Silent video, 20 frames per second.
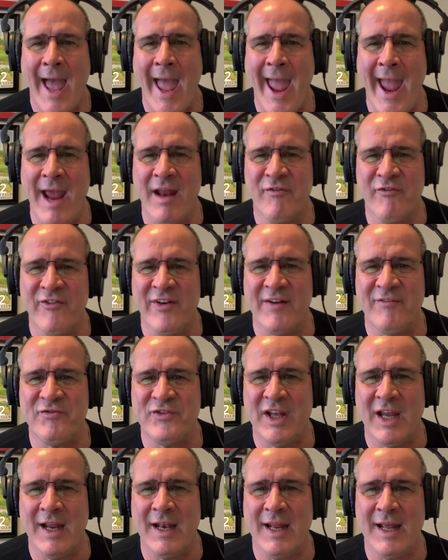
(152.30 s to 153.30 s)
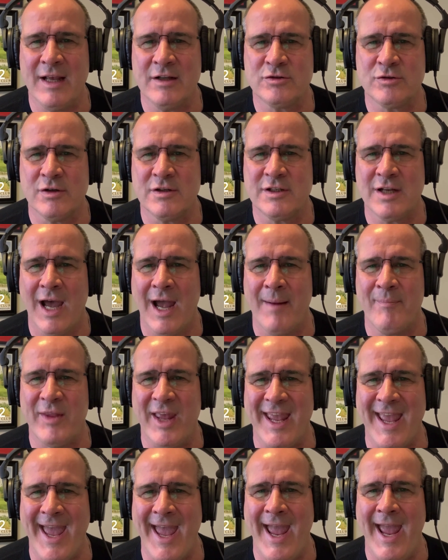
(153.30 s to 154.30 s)
8:15 Eastern time,
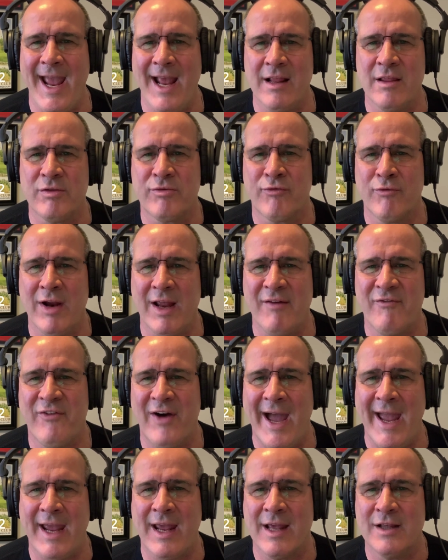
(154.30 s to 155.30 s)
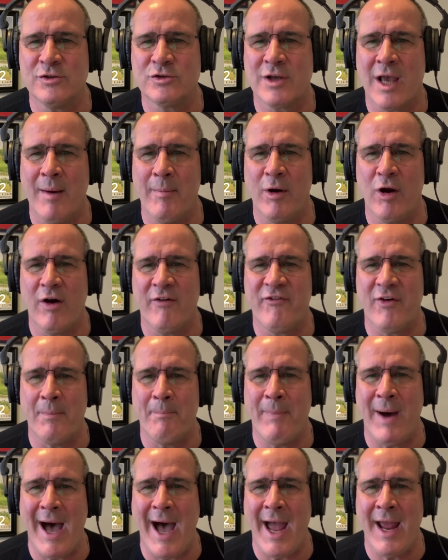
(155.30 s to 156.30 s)
the 8-3 Vikings coming off a
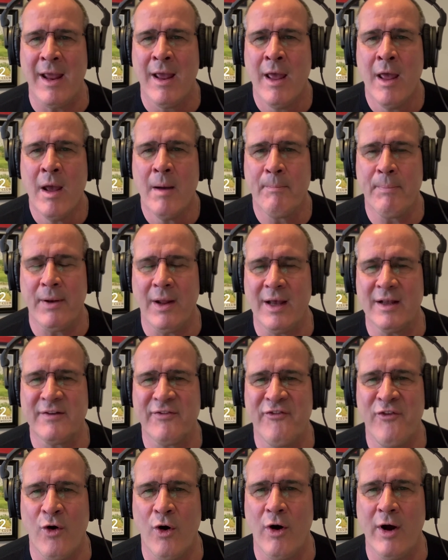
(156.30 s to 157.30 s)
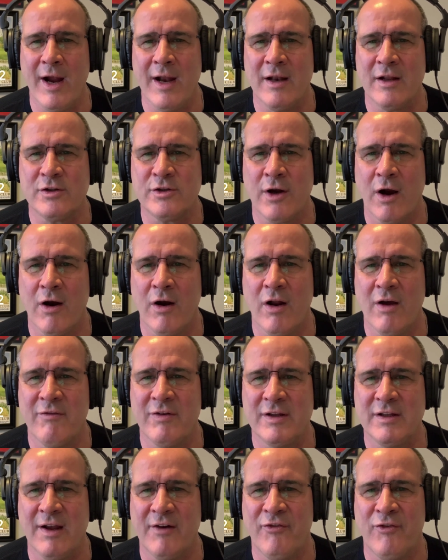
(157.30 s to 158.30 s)
bye, +4 in the turnover
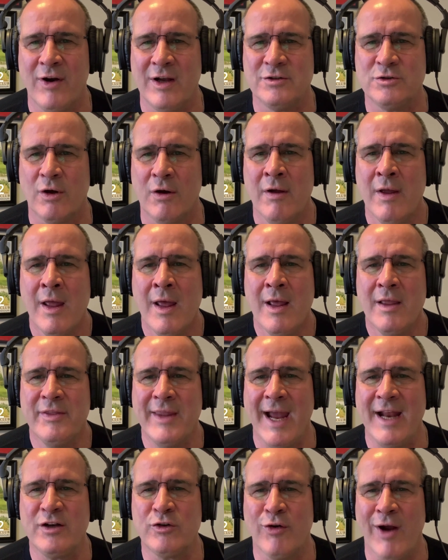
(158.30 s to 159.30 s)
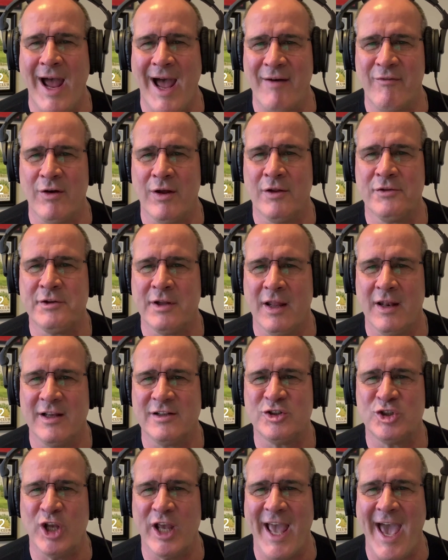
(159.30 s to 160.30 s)
differential. They travel to the
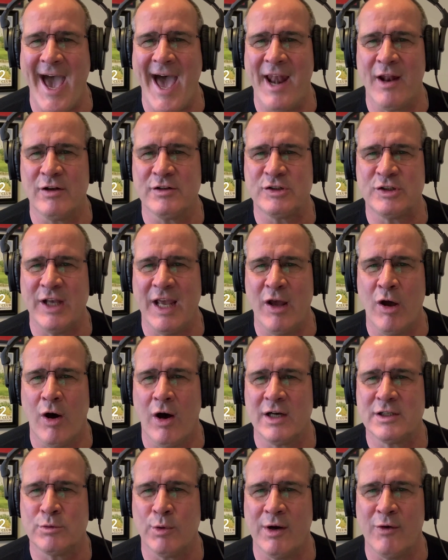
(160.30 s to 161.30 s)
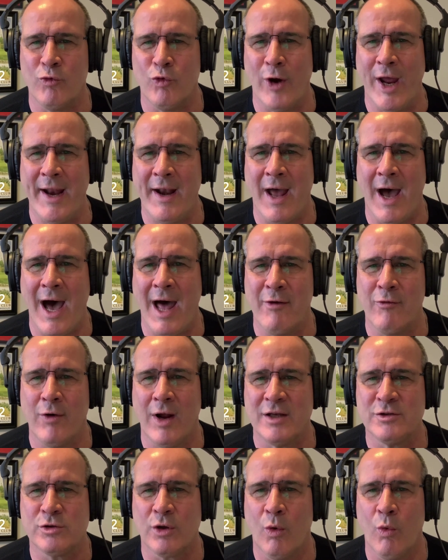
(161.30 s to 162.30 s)
Seattle Seahawks with red-hot
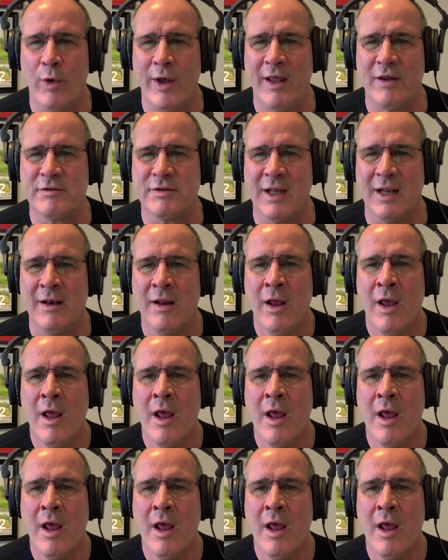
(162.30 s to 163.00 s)
Russell Wilson.